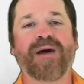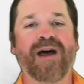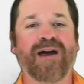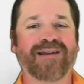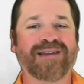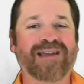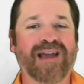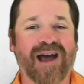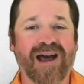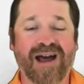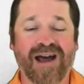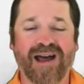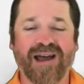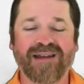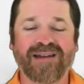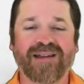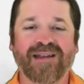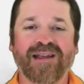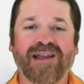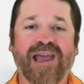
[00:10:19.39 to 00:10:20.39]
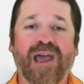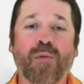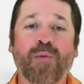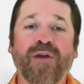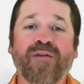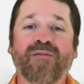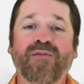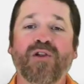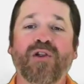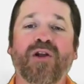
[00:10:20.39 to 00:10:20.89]
about God, and
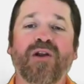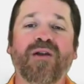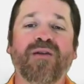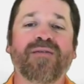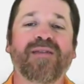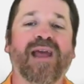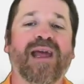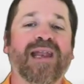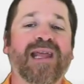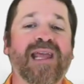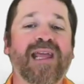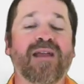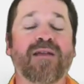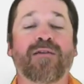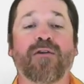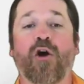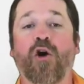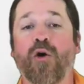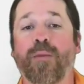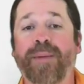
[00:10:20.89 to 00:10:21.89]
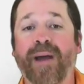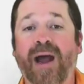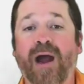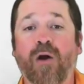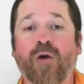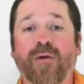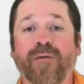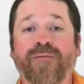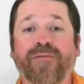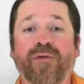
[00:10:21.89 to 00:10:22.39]
we've learned that He is all
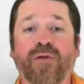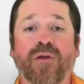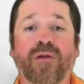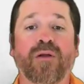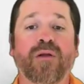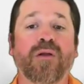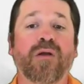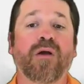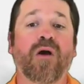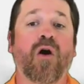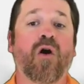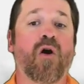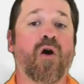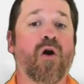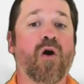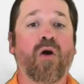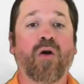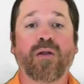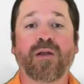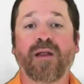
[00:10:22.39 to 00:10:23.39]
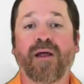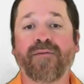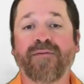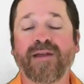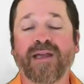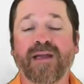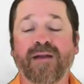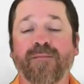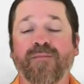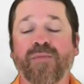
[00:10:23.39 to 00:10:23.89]
powerful, all
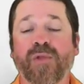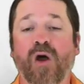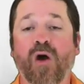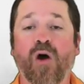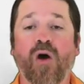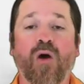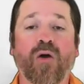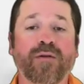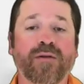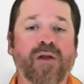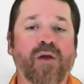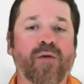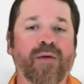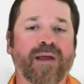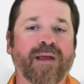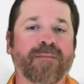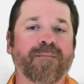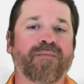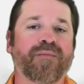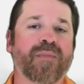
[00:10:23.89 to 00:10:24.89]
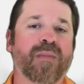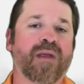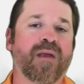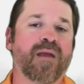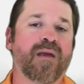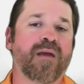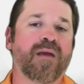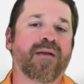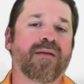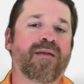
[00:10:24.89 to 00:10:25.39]
loving, all knowing.
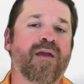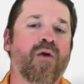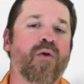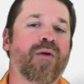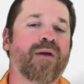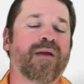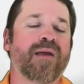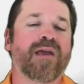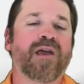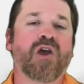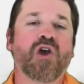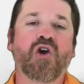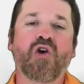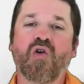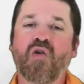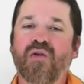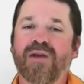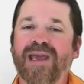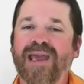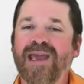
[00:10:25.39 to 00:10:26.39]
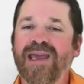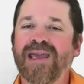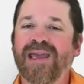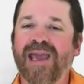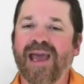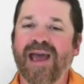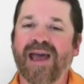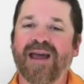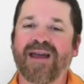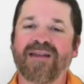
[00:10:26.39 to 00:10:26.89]
So, who can
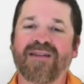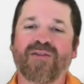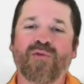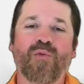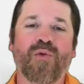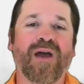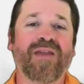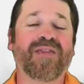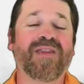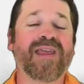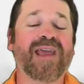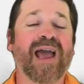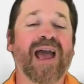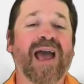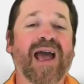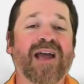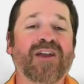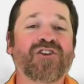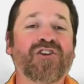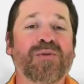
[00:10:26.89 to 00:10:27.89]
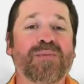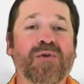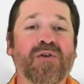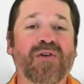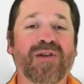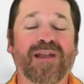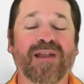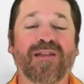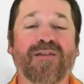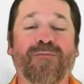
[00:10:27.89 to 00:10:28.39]
guess what the
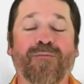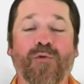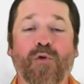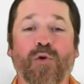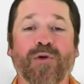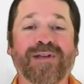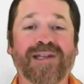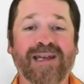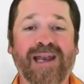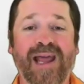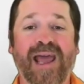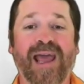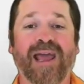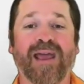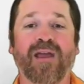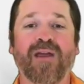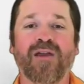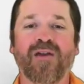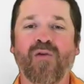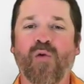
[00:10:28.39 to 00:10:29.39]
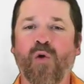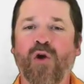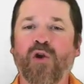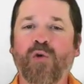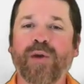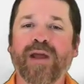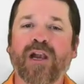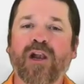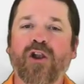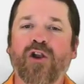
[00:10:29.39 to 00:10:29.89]
attribute is for today? What
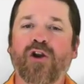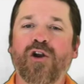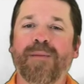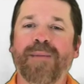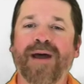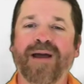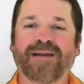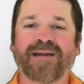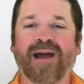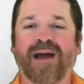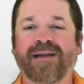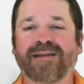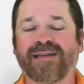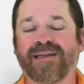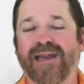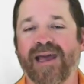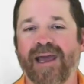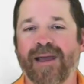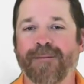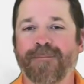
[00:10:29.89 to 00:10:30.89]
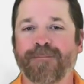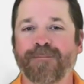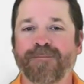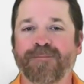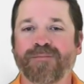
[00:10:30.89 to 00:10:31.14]
are we going to learn about God today?